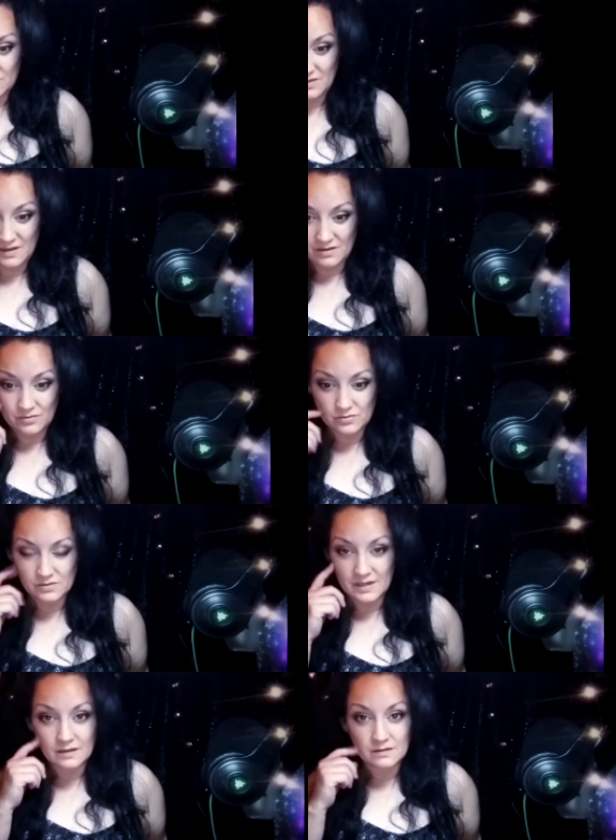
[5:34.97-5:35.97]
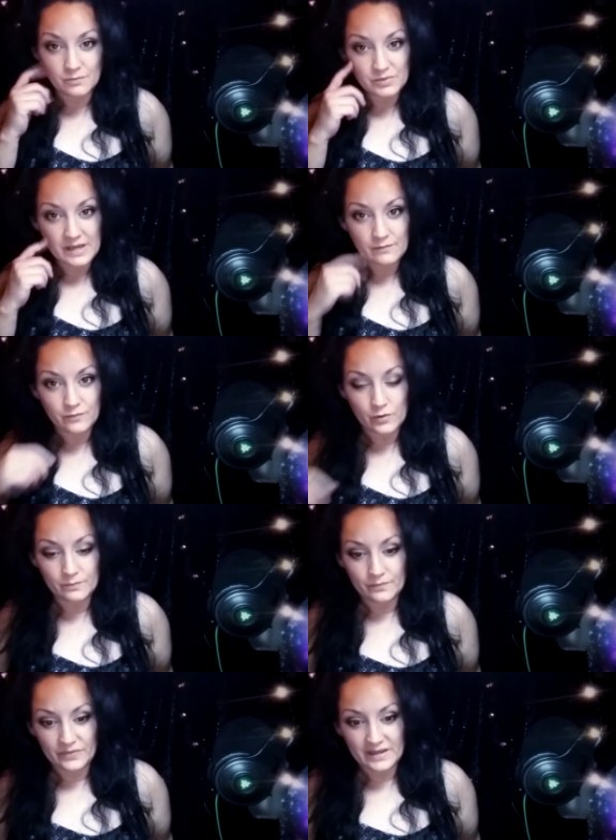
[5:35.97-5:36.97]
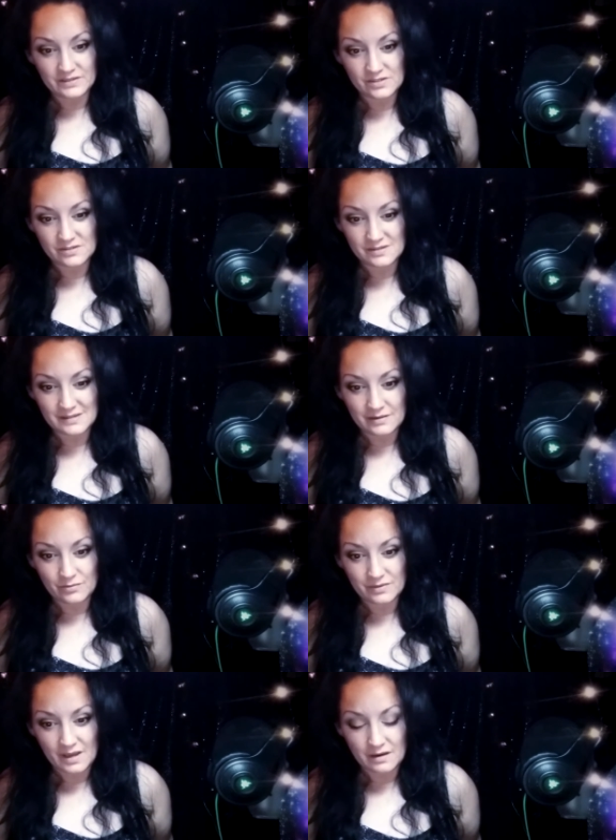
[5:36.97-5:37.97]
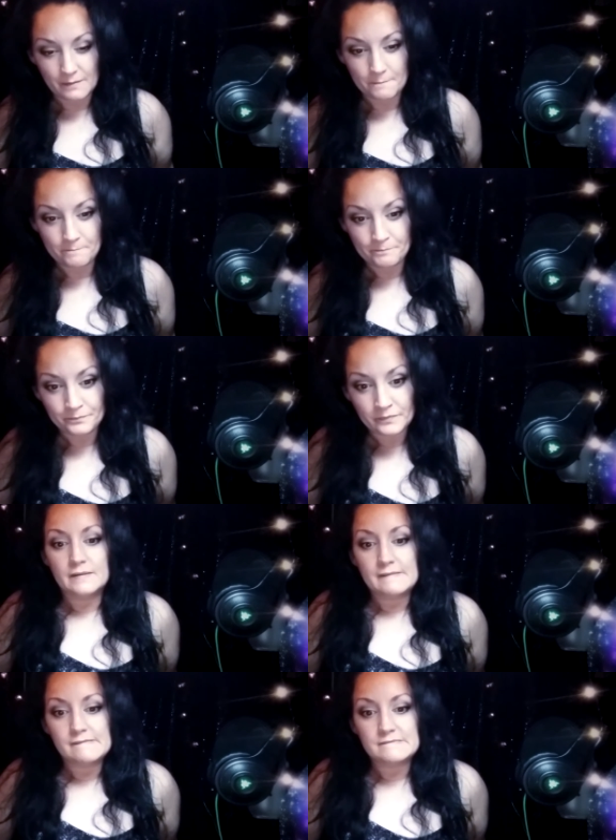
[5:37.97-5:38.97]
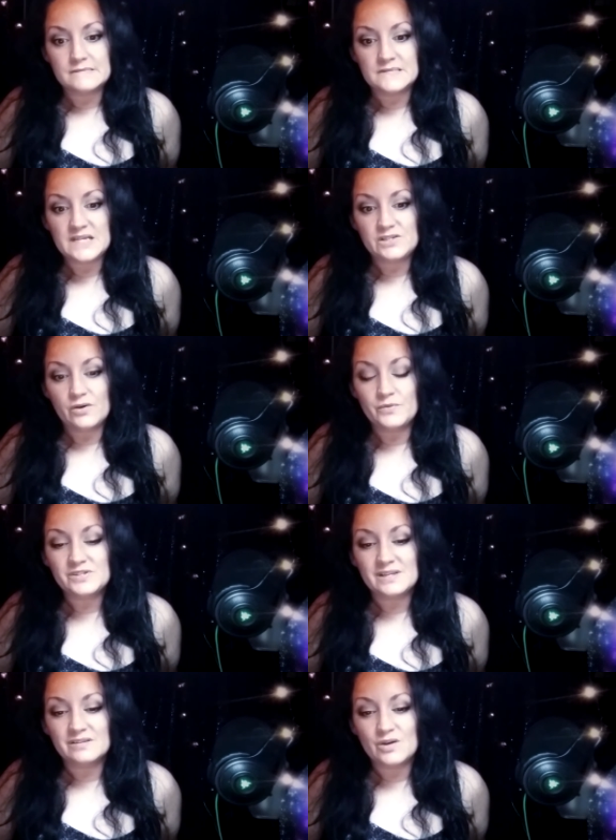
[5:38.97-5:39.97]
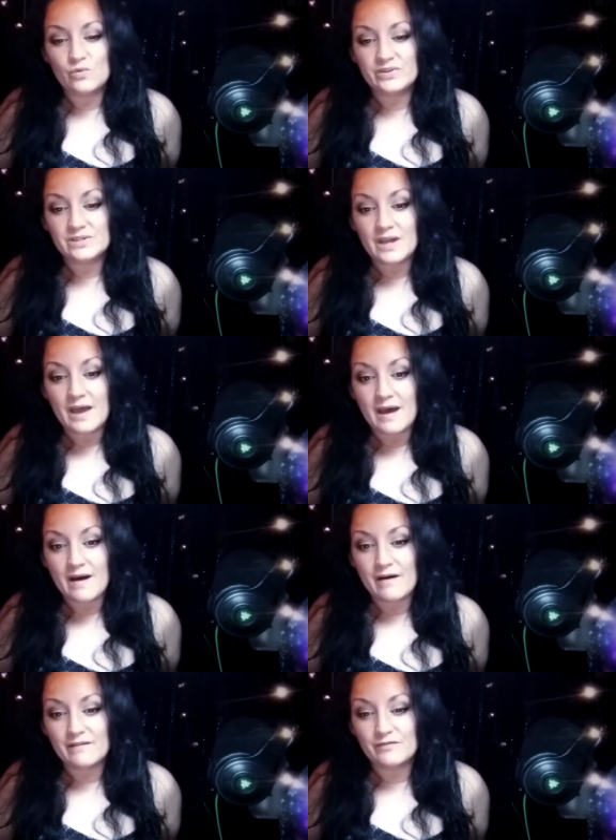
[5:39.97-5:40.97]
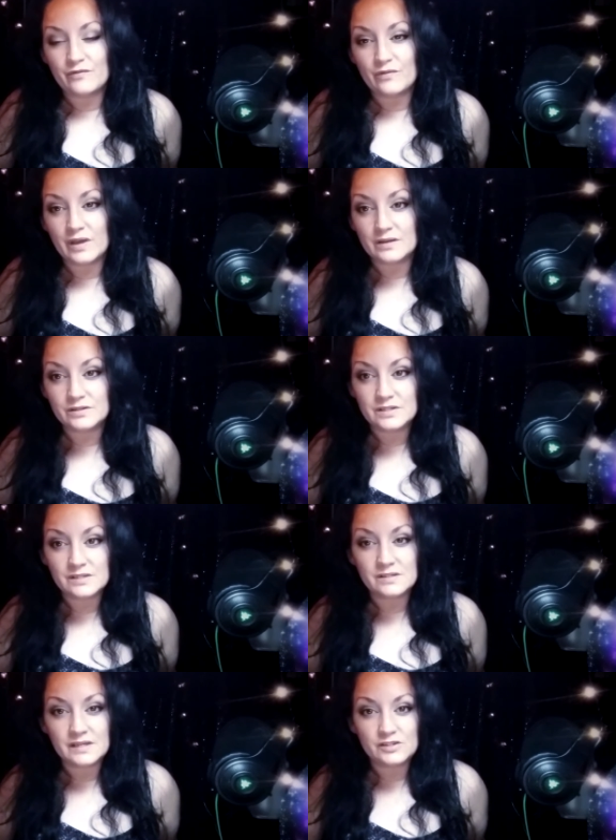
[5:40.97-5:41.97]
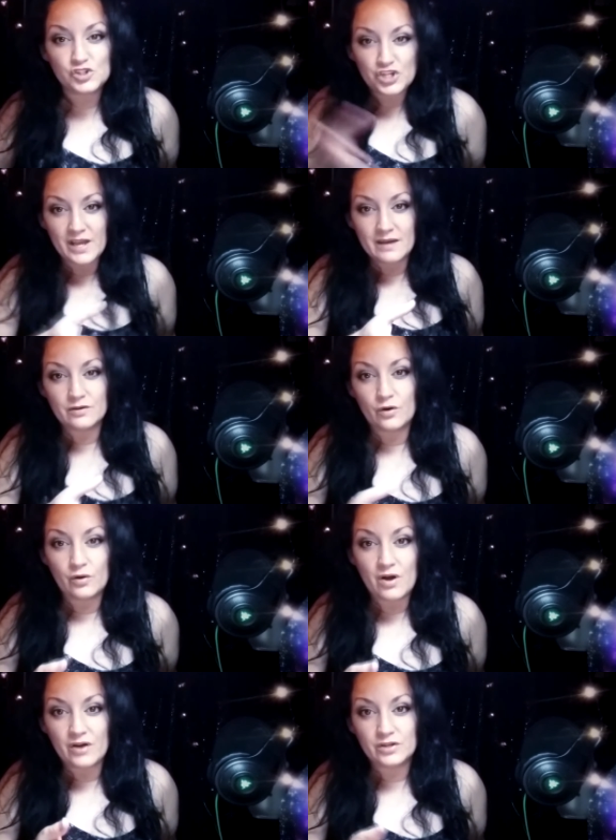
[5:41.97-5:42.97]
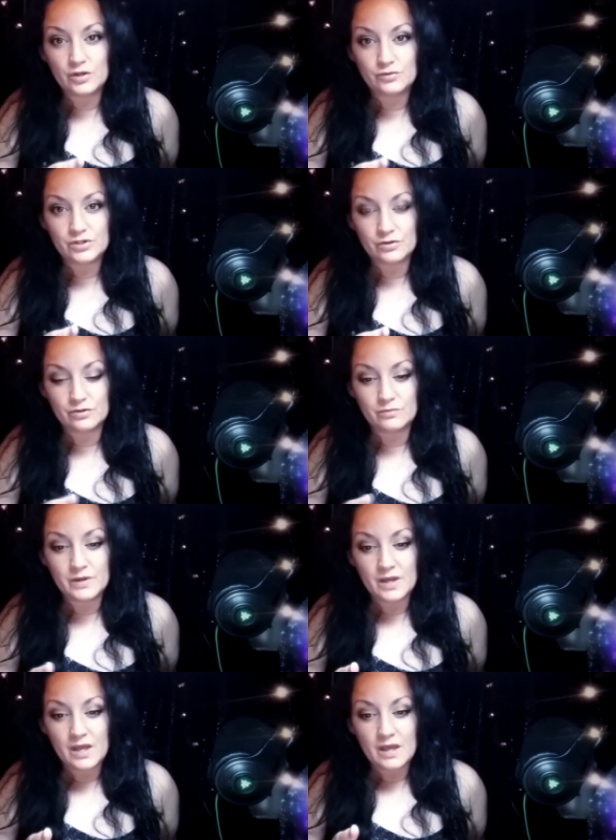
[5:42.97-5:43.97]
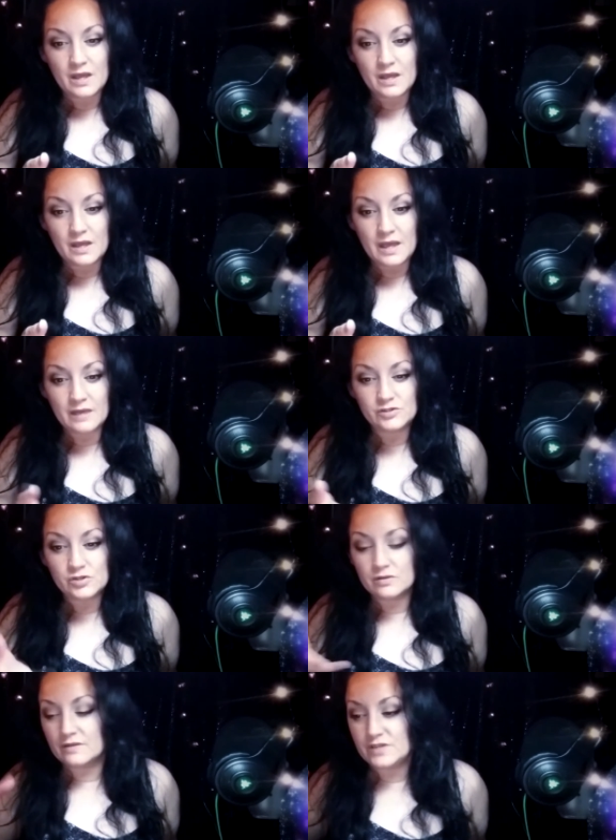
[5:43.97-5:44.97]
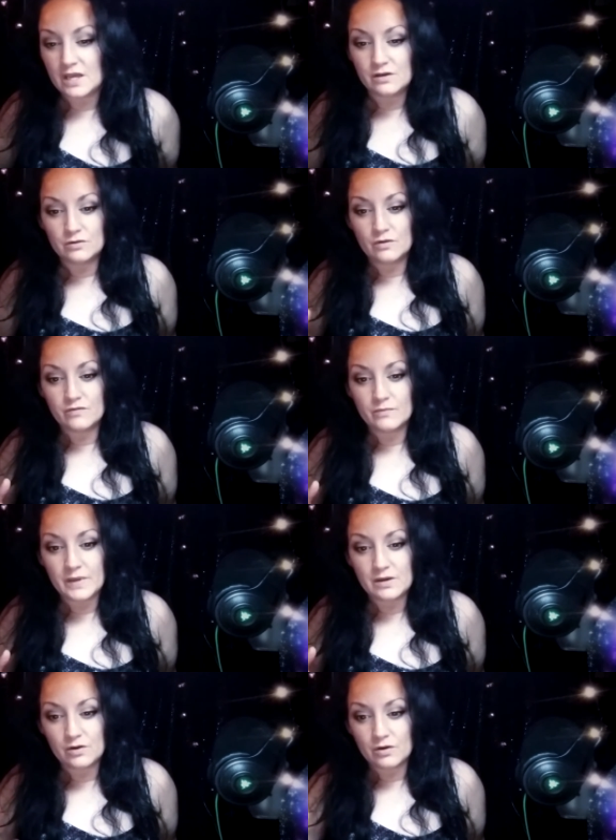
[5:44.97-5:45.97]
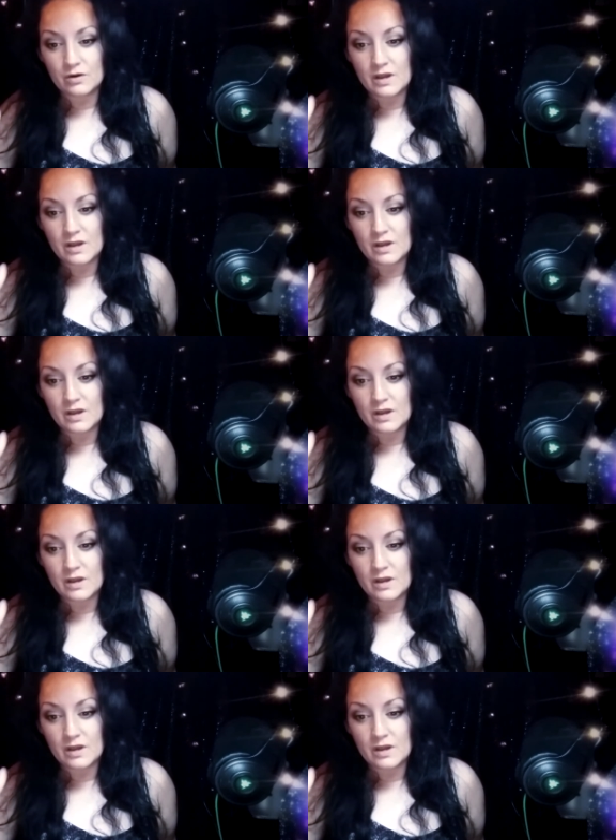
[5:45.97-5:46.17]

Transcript: do they understand the platform? I just, I don't get it. It's almost like they want to have a Disney channel on YouTube, and so they've taken over Maker